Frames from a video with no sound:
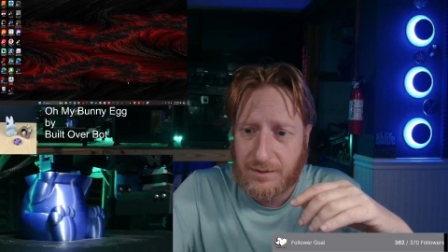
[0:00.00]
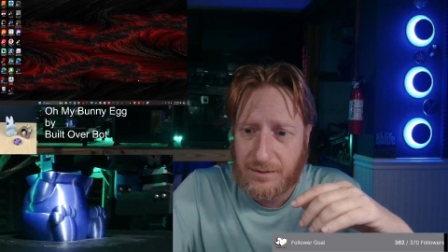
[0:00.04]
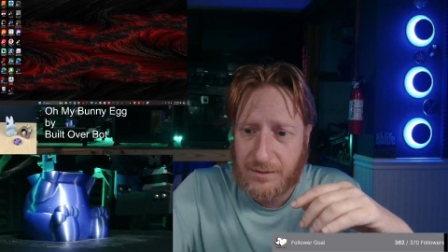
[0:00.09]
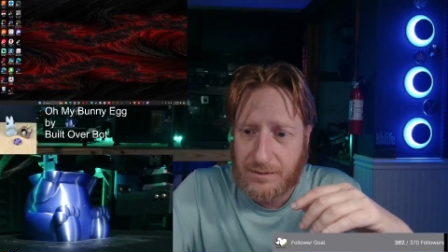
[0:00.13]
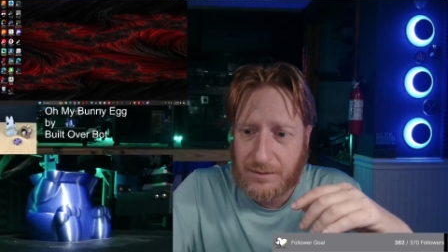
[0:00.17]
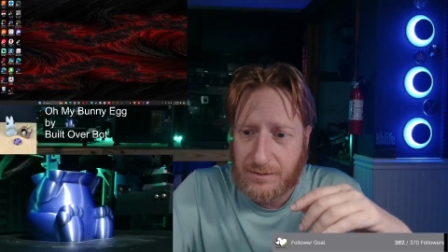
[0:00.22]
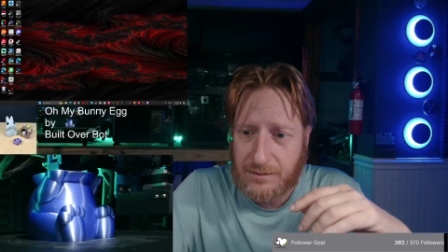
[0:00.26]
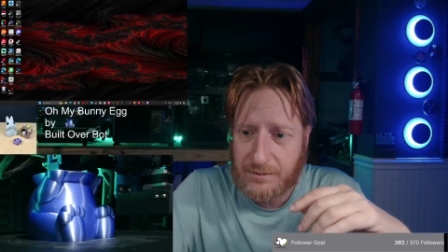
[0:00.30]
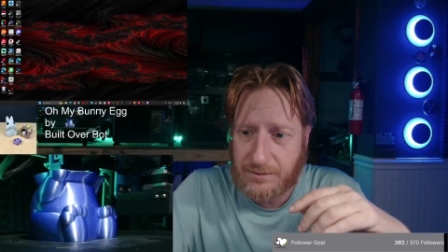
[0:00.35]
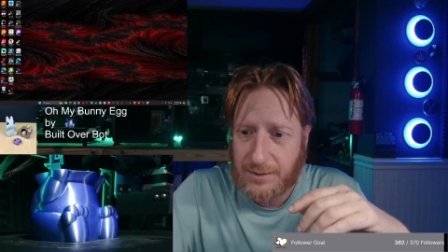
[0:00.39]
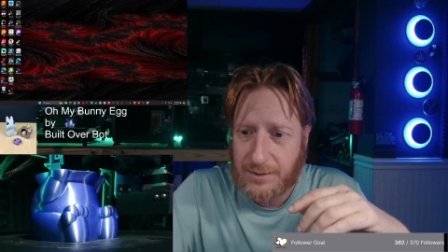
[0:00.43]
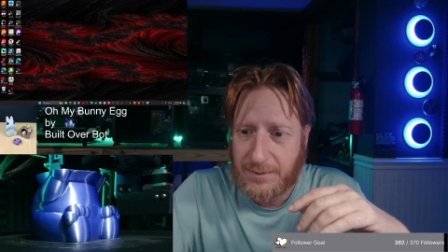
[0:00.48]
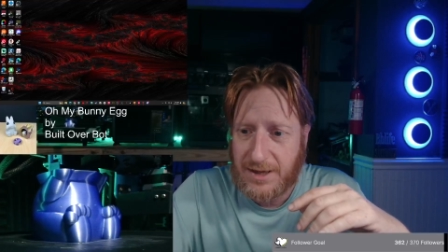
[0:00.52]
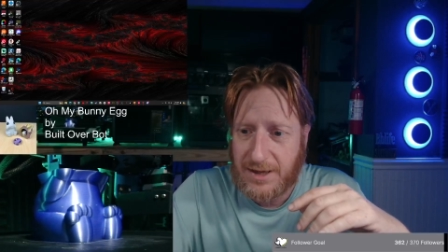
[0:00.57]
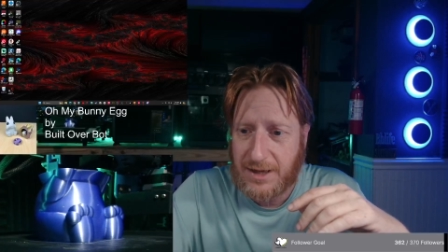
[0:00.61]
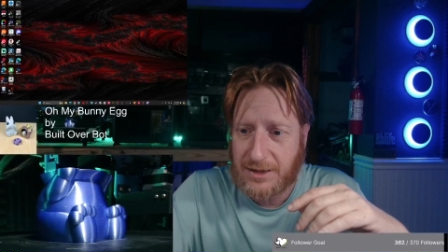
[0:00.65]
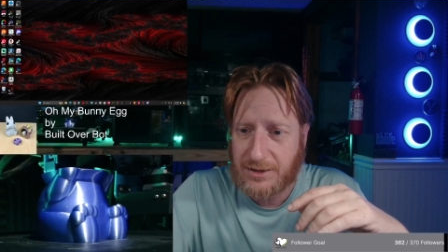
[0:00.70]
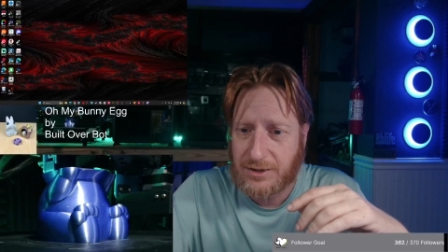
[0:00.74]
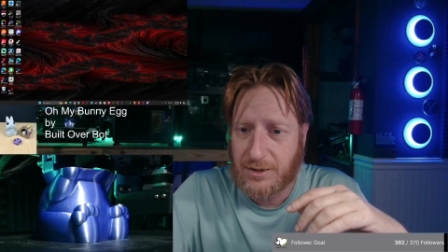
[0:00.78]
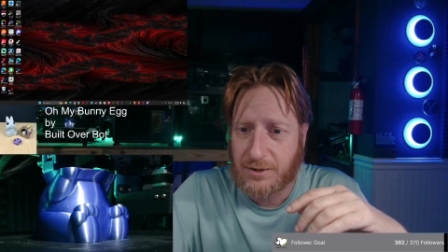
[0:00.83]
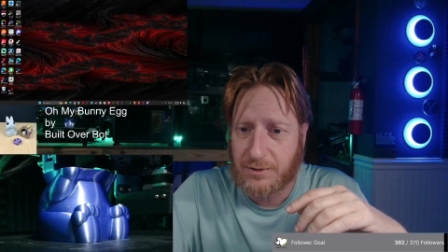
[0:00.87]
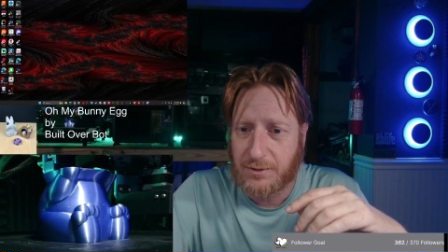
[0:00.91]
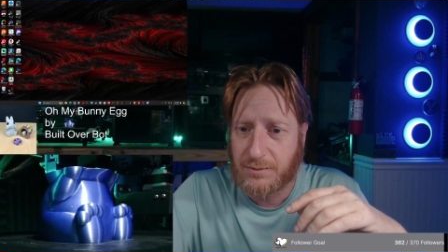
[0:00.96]
Zombie
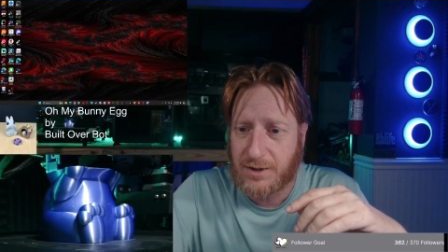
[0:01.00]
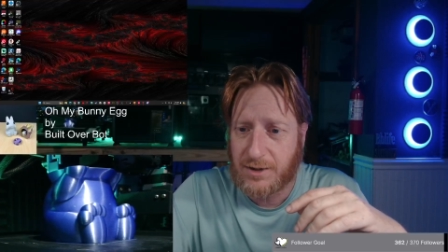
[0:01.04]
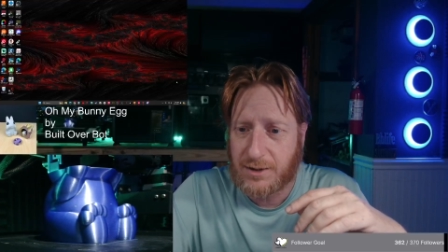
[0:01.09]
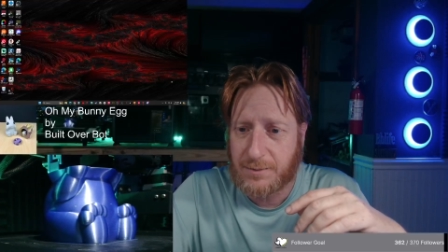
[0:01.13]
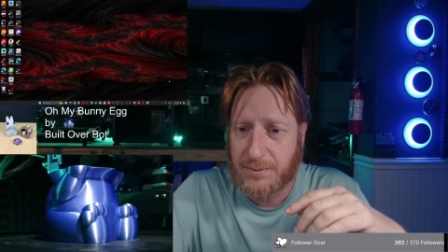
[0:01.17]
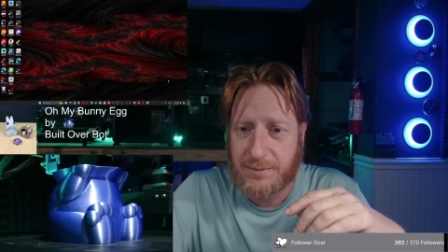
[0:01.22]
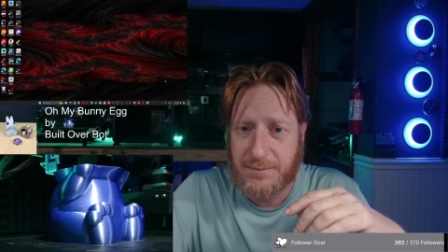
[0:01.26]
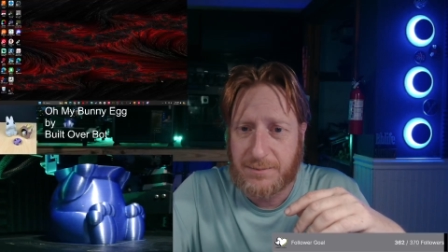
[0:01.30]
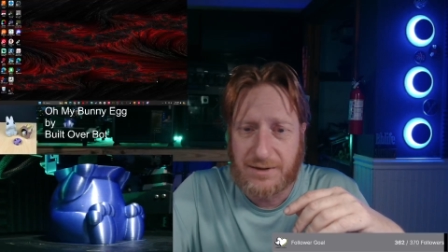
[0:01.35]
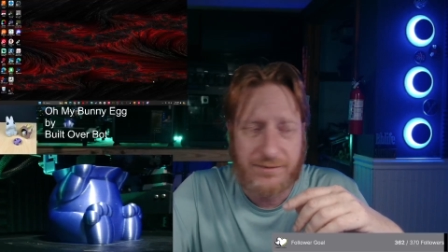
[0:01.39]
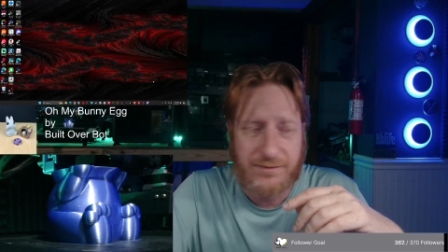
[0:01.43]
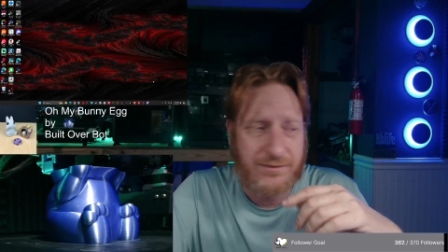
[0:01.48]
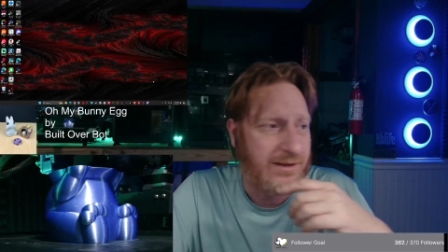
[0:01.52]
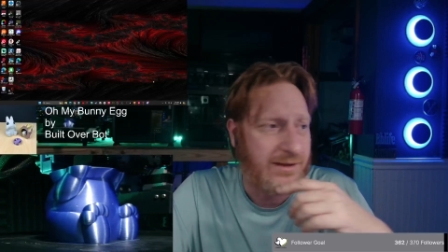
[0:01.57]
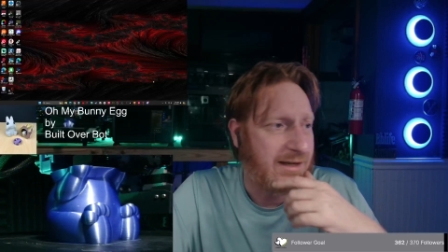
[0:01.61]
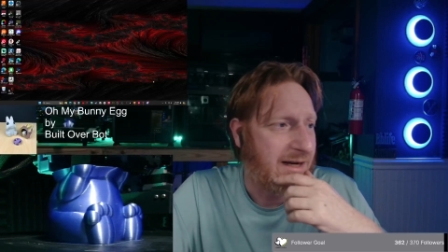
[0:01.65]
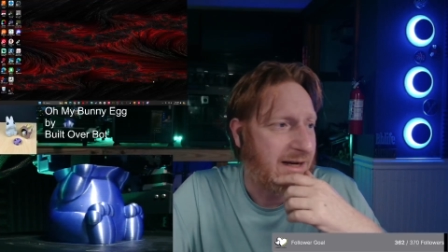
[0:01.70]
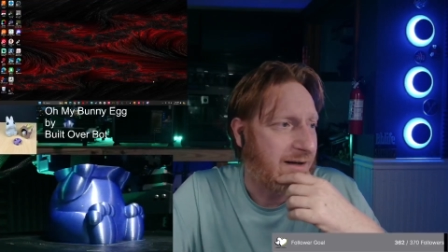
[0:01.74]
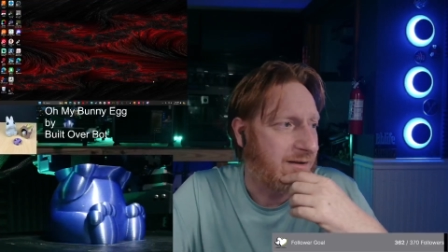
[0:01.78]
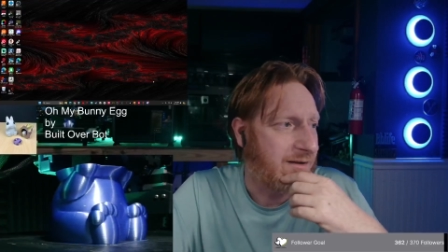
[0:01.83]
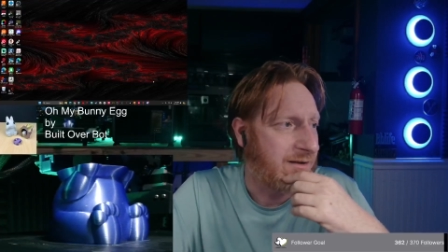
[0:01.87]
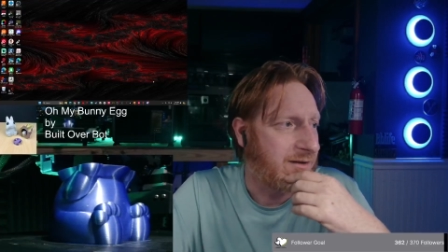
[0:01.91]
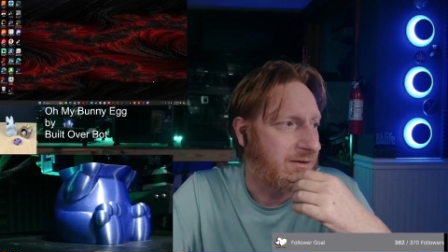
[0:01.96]
Hedgehog, welcome in, my friend.
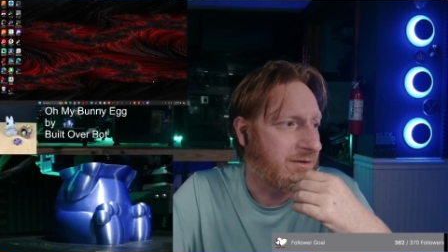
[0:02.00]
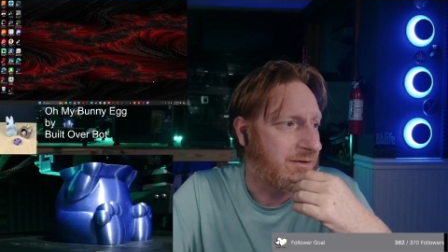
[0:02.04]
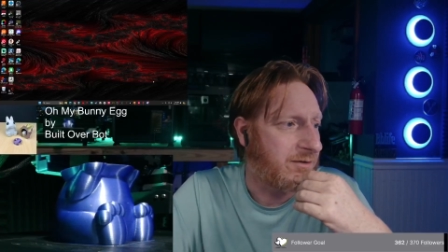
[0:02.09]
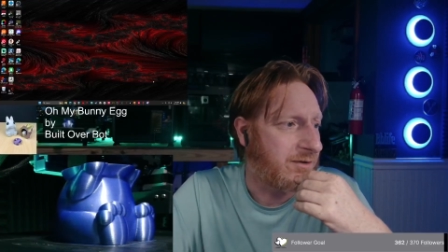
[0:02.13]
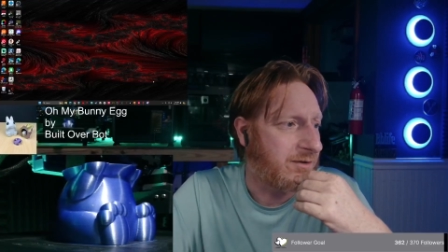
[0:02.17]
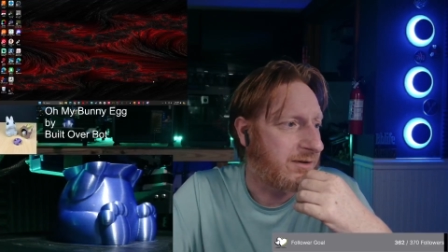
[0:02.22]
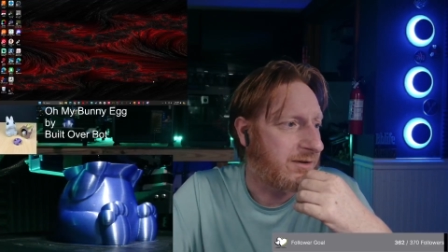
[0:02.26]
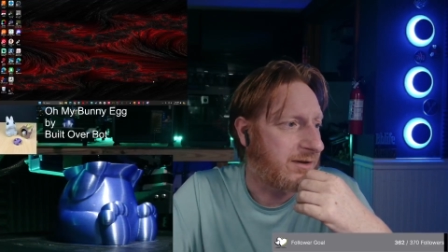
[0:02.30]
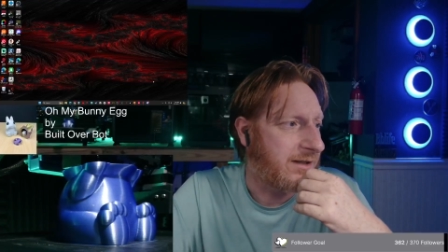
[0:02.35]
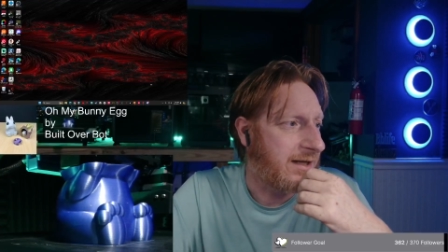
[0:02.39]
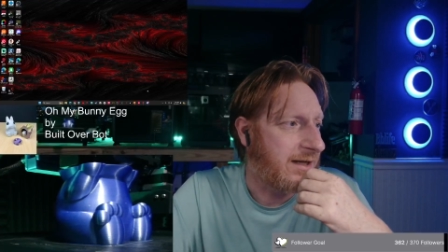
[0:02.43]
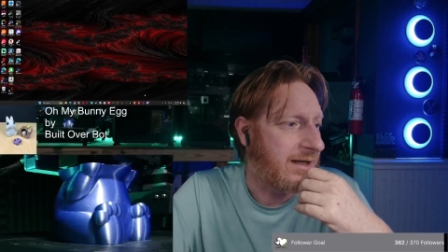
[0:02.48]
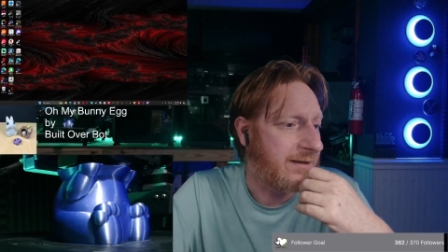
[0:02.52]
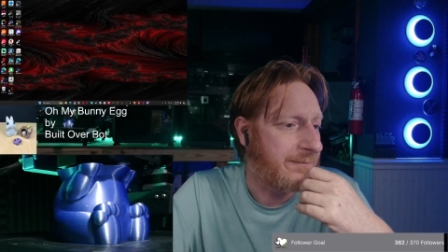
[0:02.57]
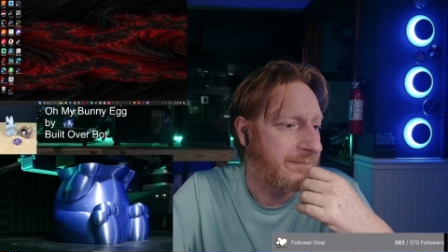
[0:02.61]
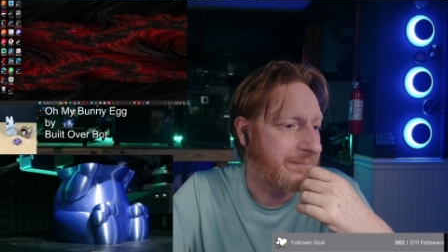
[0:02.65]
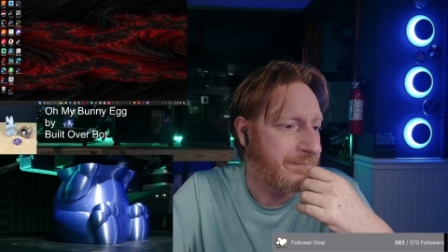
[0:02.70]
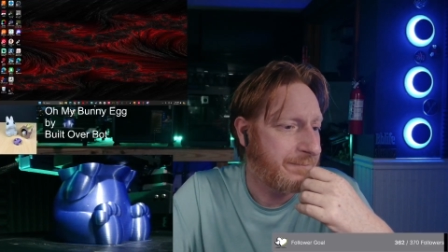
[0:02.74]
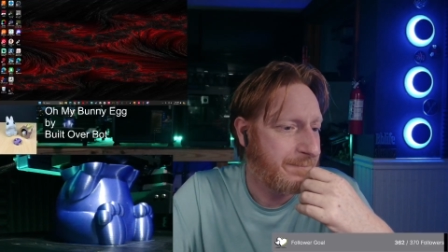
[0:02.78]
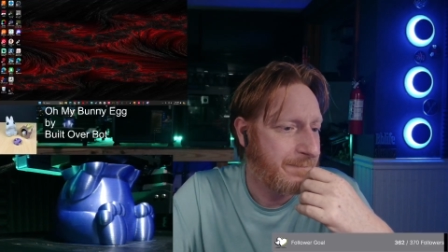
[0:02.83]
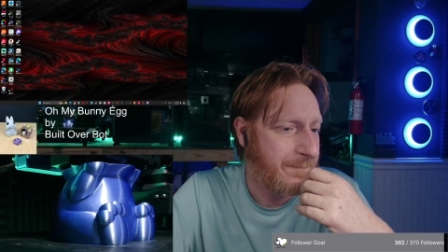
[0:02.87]
How are you doing today?